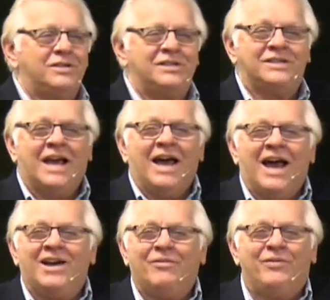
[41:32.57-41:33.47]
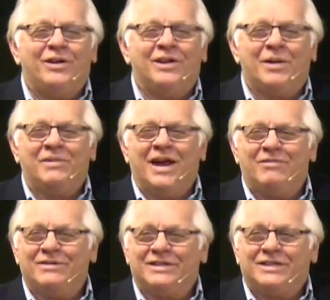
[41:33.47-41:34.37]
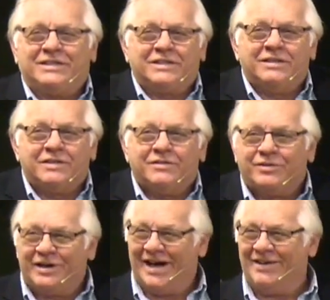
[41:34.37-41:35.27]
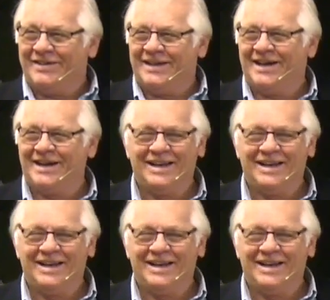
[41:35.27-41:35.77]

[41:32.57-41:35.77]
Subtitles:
you just, I could feel them devils just shivering out there.